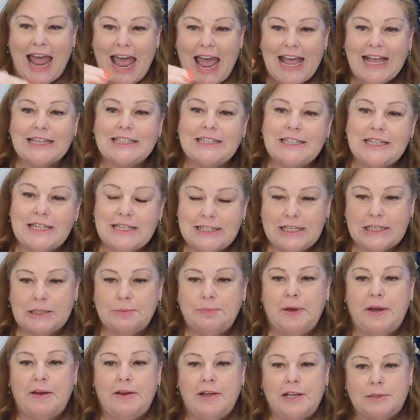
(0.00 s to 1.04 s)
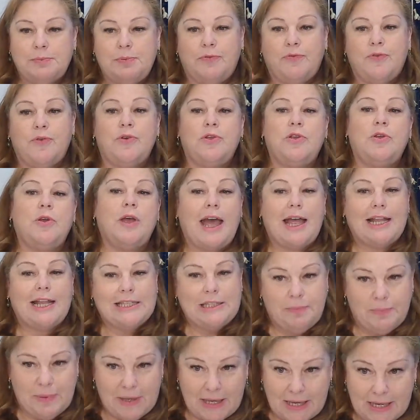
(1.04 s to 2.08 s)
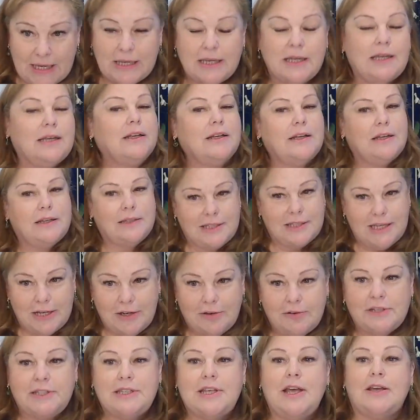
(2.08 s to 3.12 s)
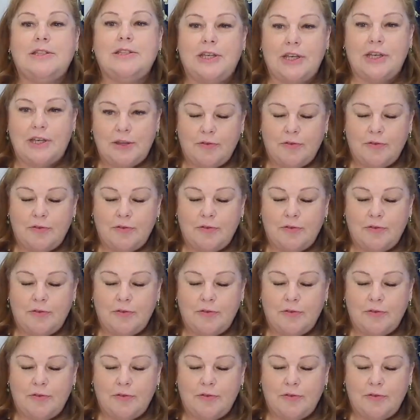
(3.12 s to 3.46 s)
X years experience before you get to be senior associate.